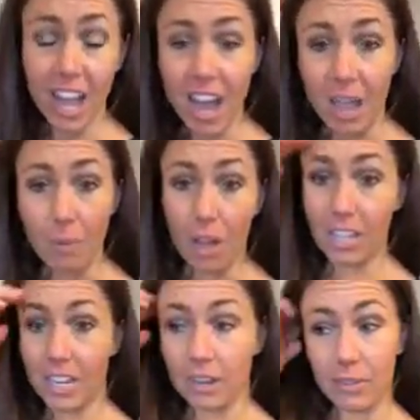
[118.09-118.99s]
I walk
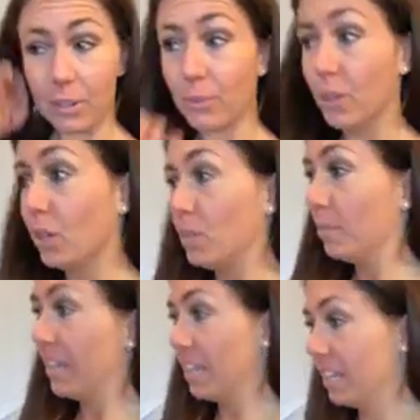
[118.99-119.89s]
in every room
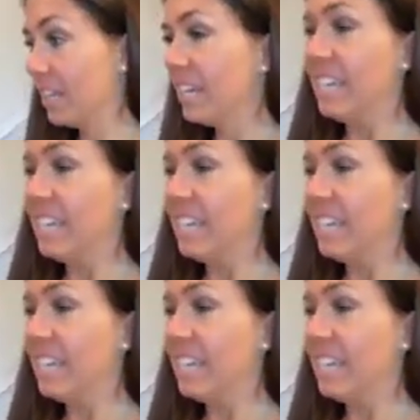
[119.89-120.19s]
and